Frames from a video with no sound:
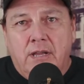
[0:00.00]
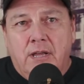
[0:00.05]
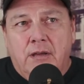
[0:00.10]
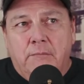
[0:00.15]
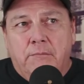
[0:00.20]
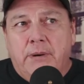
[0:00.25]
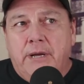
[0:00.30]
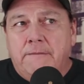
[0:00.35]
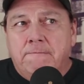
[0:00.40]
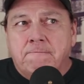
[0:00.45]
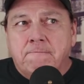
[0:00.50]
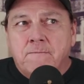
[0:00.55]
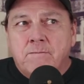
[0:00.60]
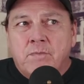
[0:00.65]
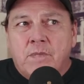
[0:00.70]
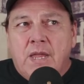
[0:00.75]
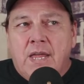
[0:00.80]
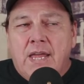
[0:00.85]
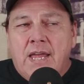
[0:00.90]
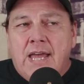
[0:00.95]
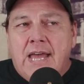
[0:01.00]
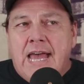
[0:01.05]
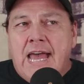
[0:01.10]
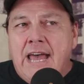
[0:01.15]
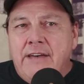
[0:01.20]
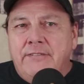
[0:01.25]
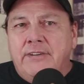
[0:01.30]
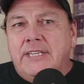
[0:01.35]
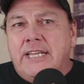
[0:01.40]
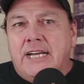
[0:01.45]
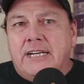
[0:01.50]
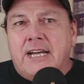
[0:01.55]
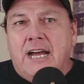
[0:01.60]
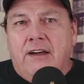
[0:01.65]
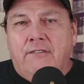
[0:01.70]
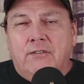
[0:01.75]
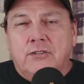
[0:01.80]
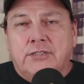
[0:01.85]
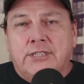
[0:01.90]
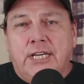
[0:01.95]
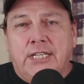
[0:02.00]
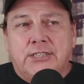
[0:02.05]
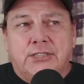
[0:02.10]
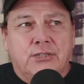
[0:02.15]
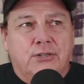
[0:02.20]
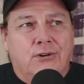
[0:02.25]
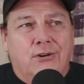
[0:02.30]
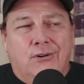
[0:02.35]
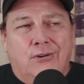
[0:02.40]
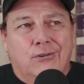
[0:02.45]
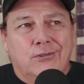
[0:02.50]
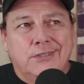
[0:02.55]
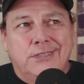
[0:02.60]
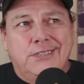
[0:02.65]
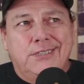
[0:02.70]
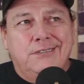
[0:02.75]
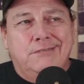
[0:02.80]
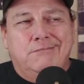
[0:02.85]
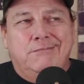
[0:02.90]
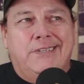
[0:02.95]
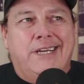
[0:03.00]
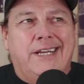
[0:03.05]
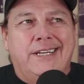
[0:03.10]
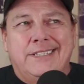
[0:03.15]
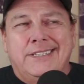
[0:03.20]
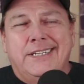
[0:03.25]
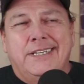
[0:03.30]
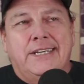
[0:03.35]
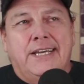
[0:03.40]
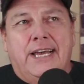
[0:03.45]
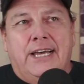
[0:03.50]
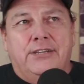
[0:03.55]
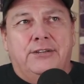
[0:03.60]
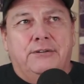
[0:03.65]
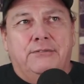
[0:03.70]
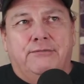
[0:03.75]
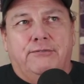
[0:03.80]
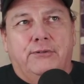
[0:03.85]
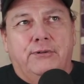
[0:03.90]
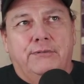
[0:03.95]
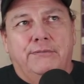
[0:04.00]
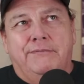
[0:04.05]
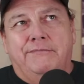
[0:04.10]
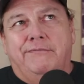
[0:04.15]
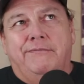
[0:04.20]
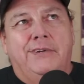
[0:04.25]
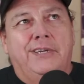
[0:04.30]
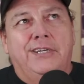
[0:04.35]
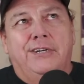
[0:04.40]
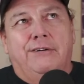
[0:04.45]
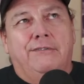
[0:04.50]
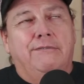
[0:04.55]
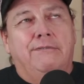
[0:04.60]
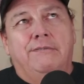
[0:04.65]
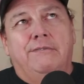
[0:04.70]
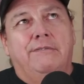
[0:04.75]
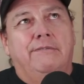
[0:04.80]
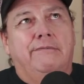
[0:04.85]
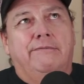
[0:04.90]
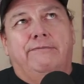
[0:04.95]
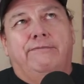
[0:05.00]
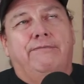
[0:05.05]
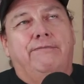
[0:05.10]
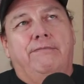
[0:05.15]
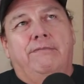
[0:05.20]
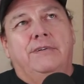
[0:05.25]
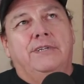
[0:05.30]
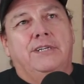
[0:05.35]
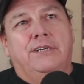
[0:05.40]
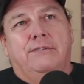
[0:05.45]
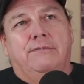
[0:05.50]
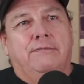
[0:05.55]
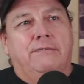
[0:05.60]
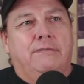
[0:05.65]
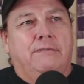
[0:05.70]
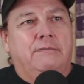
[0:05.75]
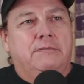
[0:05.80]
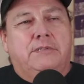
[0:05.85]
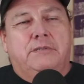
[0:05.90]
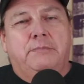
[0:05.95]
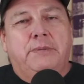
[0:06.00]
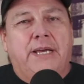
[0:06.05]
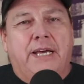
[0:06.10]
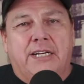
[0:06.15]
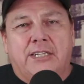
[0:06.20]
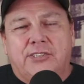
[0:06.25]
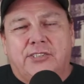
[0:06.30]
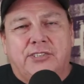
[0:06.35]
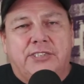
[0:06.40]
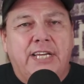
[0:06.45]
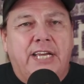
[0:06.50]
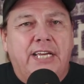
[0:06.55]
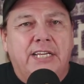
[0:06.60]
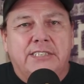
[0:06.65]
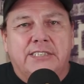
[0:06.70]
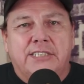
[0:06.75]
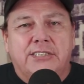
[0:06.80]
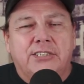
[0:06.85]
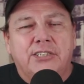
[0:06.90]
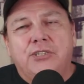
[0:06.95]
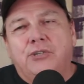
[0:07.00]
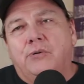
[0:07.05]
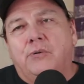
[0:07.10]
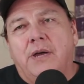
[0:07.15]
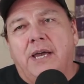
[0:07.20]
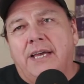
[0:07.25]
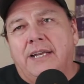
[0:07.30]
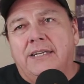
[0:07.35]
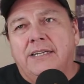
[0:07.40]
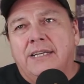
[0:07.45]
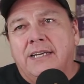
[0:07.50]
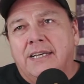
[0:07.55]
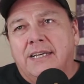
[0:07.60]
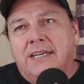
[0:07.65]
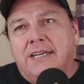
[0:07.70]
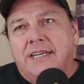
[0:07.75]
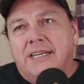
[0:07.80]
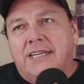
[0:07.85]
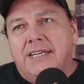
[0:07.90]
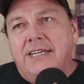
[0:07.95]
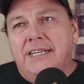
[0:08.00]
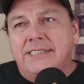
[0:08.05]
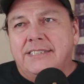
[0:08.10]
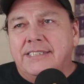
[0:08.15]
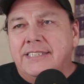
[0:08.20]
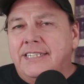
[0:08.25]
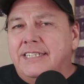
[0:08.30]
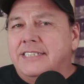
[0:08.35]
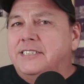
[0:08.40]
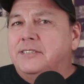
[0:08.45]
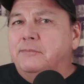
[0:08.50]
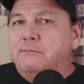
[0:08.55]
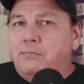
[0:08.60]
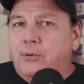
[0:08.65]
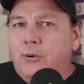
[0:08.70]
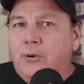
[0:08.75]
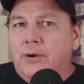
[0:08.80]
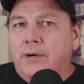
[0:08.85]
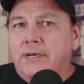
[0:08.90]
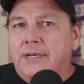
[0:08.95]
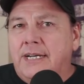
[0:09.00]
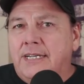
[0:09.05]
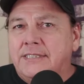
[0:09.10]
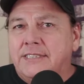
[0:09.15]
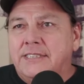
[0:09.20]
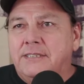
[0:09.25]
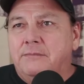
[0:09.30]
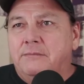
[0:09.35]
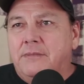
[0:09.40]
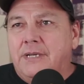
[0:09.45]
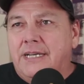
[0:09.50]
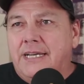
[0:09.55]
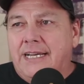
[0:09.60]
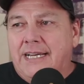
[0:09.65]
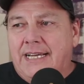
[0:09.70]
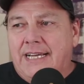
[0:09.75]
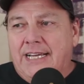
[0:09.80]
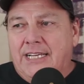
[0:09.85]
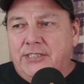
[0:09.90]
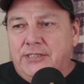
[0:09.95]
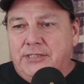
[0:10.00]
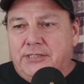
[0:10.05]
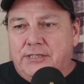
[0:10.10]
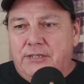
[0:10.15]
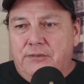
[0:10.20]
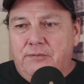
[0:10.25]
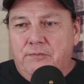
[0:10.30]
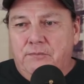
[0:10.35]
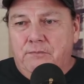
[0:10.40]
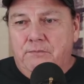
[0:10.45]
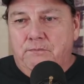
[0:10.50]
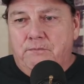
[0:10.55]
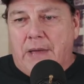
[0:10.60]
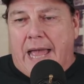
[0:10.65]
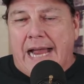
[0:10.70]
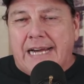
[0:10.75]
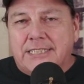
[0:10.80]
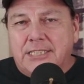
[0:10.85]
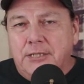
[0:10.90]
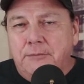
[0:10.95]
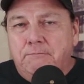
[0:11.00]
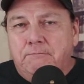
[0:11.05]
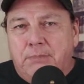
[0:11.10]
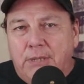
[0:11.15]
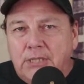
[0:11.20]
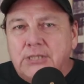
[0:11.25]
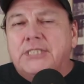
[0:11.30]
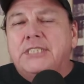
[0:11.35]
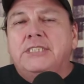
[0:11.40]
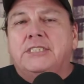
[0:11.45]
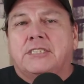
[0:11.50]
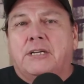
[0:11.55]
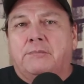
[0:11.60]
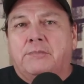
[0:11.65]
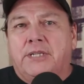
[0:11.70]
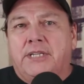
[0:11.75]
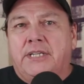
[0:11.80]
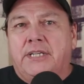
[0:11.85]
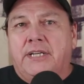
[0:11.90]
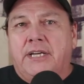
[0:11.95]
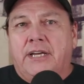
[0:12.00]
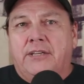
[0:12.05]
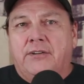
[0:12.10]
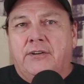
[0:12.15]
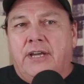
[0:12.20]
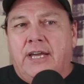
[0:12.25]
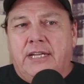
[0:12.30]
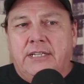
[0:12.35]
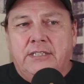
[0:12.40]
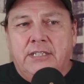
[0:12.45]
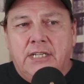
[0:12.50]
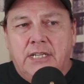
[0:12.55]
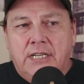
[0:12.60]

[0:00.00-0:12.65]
But having that conversation or only getting together for to be on a stage at the UN isn't as important as actually building something together and